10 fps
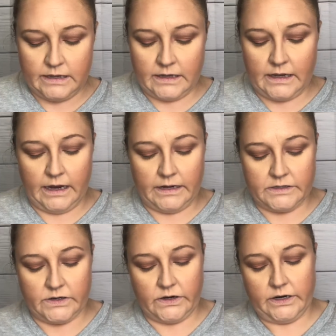and kind
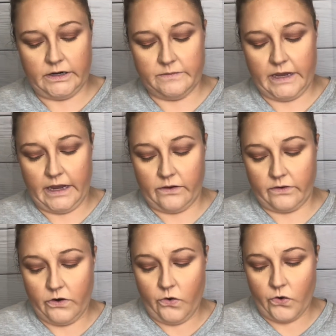of darken up my
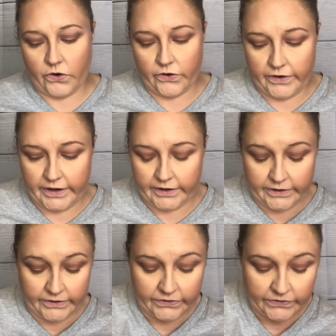outer corner
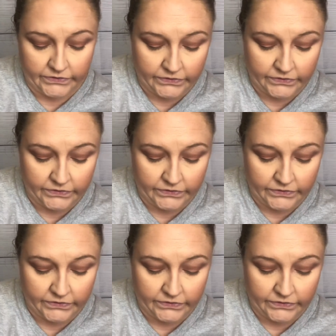here.